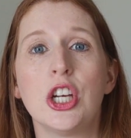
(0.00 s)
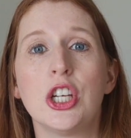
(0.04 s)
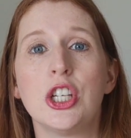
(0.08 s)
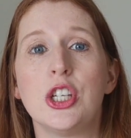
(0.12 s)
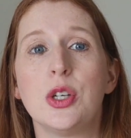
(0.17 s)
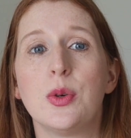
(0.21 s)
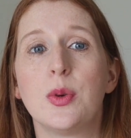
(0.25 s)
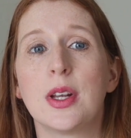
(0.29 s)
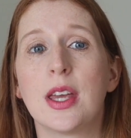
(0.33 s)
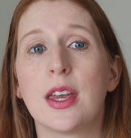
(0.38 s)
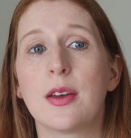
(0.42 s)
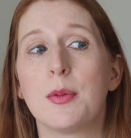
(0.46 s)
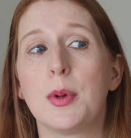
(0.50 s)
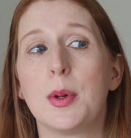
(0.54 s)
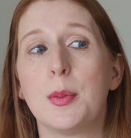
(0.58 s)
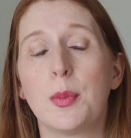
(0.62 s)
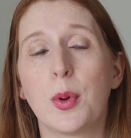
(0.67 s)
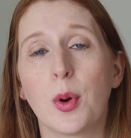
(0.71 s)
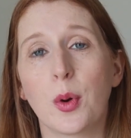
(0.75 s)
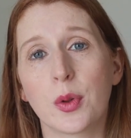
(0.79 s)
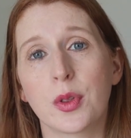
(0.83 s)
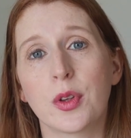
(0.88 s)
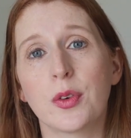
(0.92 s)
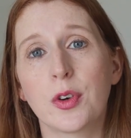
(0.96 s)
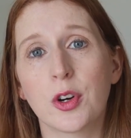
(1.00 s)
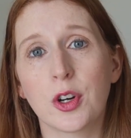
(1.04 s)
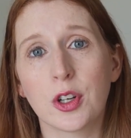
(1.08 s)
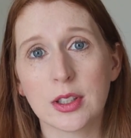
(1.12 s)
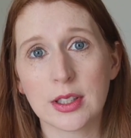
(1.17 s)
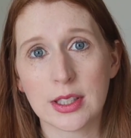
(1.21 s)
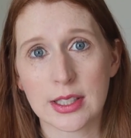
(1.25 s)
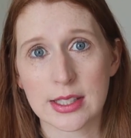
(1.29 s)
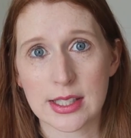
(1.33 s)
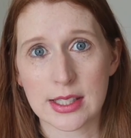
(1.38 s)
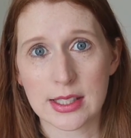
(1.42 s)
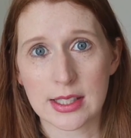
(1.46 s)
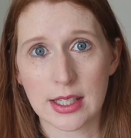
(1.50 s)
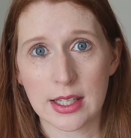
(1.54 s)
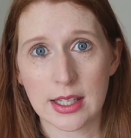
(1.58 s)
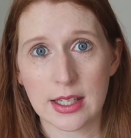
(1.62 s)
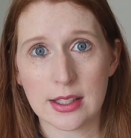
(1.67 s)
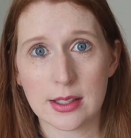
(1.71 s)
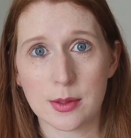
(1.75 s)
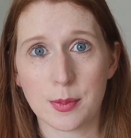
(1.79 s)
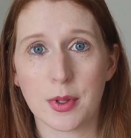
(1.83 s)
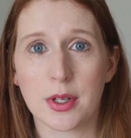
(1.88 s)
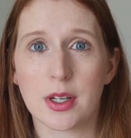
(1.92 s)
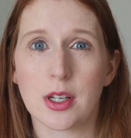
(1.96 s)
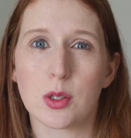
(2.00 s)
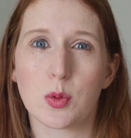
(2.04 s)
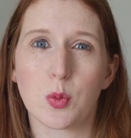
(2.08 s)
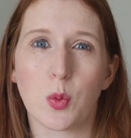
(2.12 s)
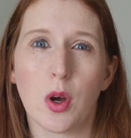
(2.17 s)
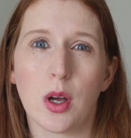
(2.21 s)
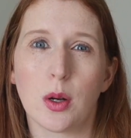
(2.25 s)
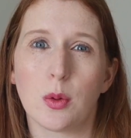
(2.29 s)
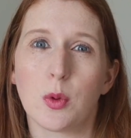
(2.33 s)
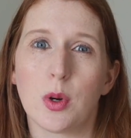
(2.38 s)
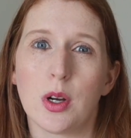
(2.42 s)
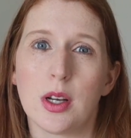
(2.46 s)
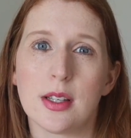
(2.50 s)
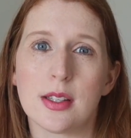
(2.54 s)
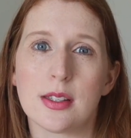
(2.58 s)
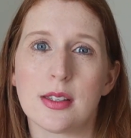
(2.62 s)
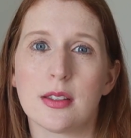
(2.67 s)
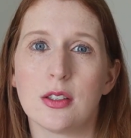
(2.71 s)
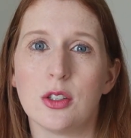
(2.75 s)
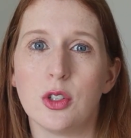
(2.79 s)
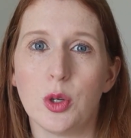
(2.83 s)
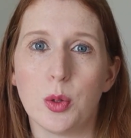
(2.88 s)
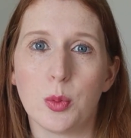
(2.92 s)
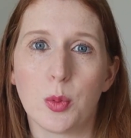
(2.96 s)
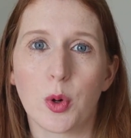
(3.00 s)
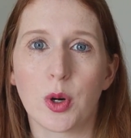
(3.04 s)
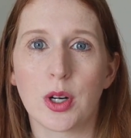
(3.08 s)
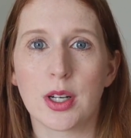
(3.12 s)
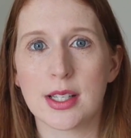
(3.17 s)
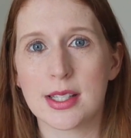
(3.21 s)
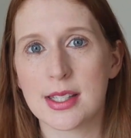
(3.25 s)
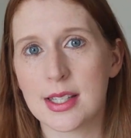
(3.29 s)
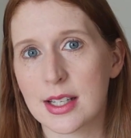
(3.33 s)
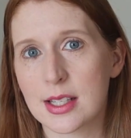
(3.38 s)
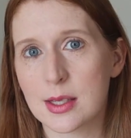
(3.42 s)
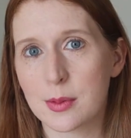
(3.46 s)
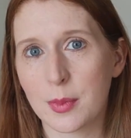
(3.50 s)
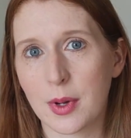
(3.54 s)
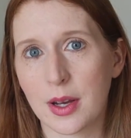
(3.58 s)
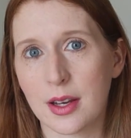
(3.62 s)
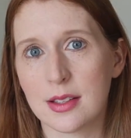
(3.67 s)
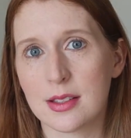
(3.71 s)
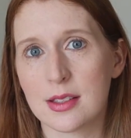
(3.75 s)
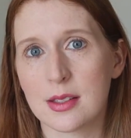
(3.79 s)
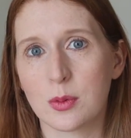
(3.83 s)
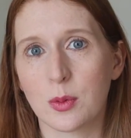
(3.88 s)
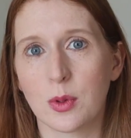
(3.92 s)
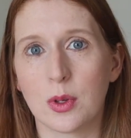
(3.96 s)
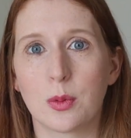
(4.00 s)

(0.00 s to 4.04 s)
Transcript: she would give me both of her listings, because one was newborn to 6 months,